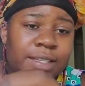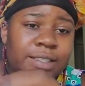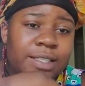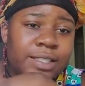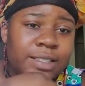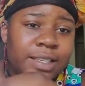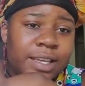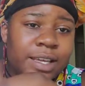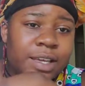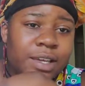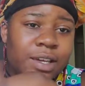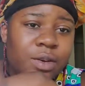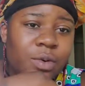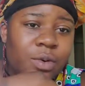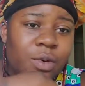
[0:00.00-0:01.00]
to
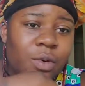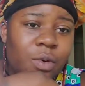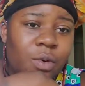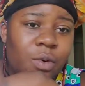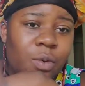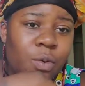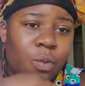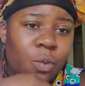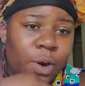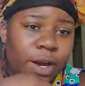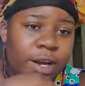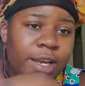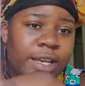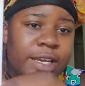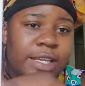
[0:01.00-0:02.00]
see
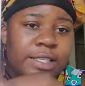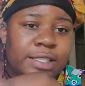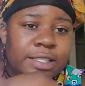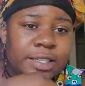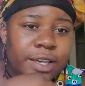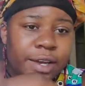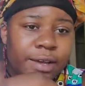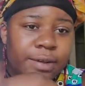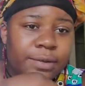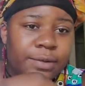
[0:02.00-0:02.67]
where he needs to go